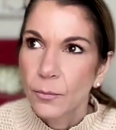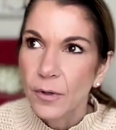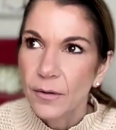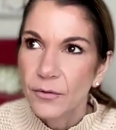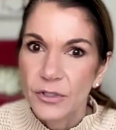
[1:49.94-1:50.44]

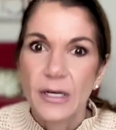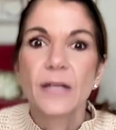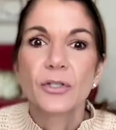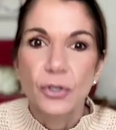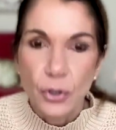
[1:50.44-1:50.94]
what other
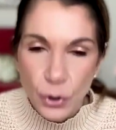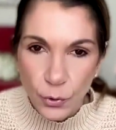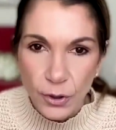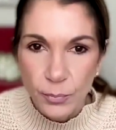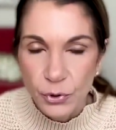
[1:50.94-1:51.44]
states? New
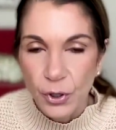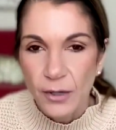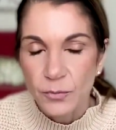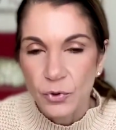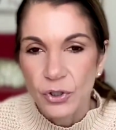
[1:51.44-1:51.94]
York, Blue
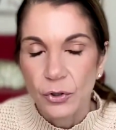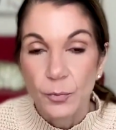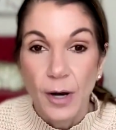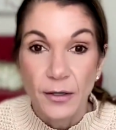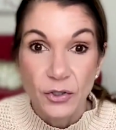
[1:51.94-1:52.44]
Cross Blue Shield
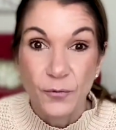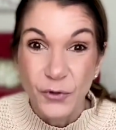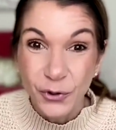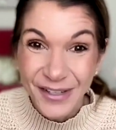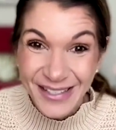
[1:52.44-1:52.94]
products. So if
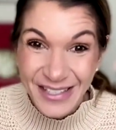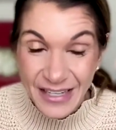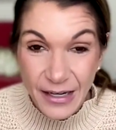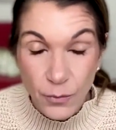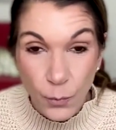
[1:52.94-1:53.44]
you're in a
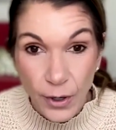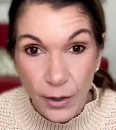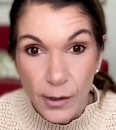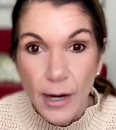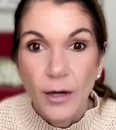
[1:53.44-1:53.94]
state
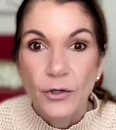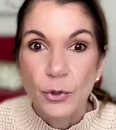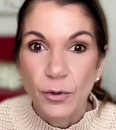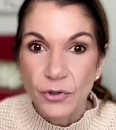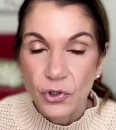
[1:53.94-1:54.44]
where
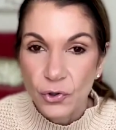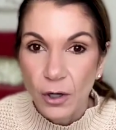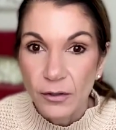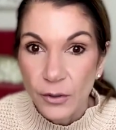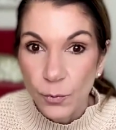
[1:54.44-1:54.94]
you are
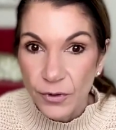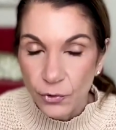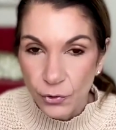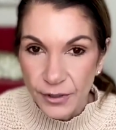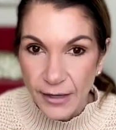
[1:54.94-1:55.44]
struggling with
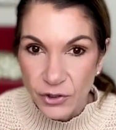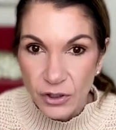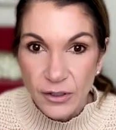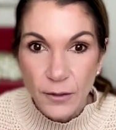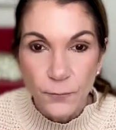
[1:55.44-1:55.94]

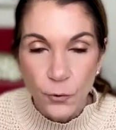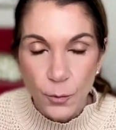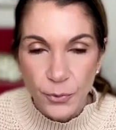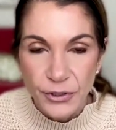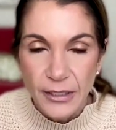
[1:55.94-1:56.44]
credentialing for
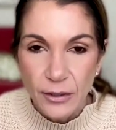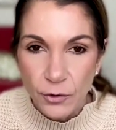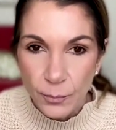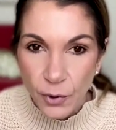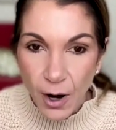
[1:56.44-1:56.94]
a
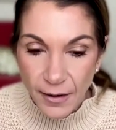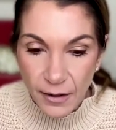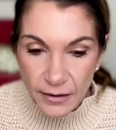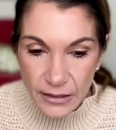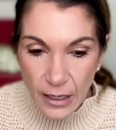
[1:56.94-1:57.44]
particular
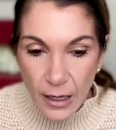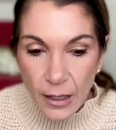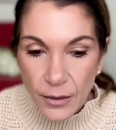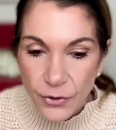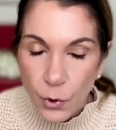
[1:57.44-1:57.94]
product,
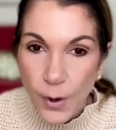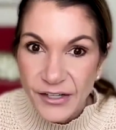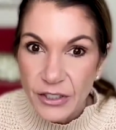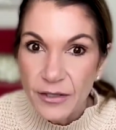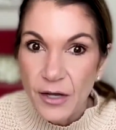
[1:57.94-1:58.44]
the
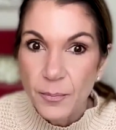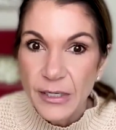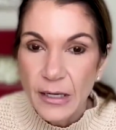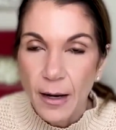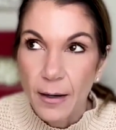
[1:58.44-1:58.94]
question then
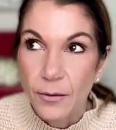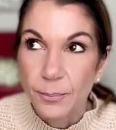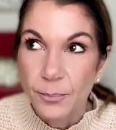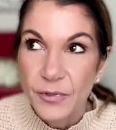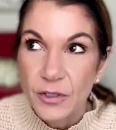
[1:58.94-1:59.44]

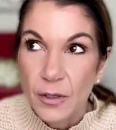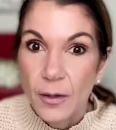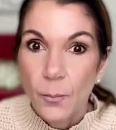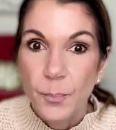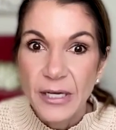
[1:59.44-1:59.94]
becomes,
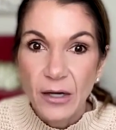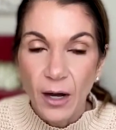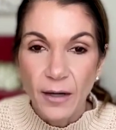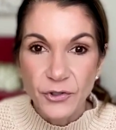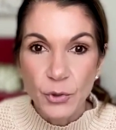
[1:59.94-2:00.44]

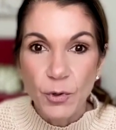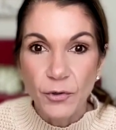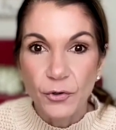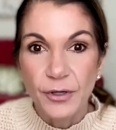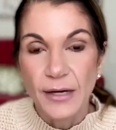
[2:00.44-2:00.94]
because you
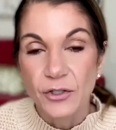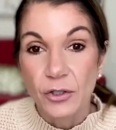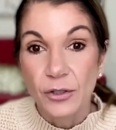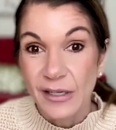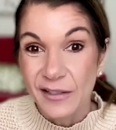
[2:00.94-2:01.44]
are
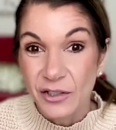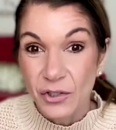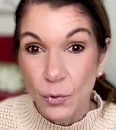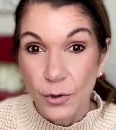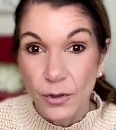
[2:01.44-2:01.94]
credentialing
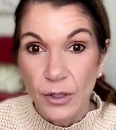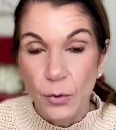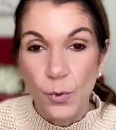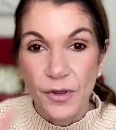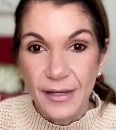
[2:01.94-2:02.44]
historically
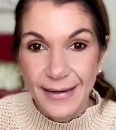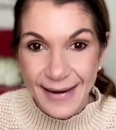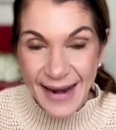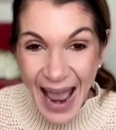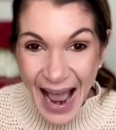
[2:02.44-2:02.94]
with a
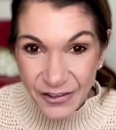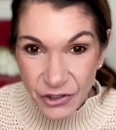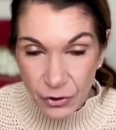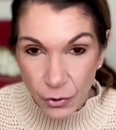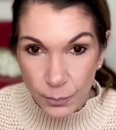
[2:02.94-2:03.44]

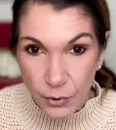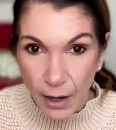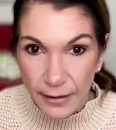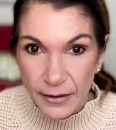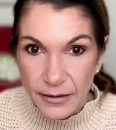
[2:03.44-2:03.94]
national
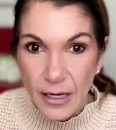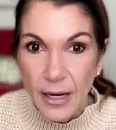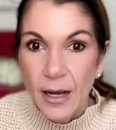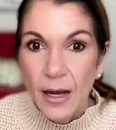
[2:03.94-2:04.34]
product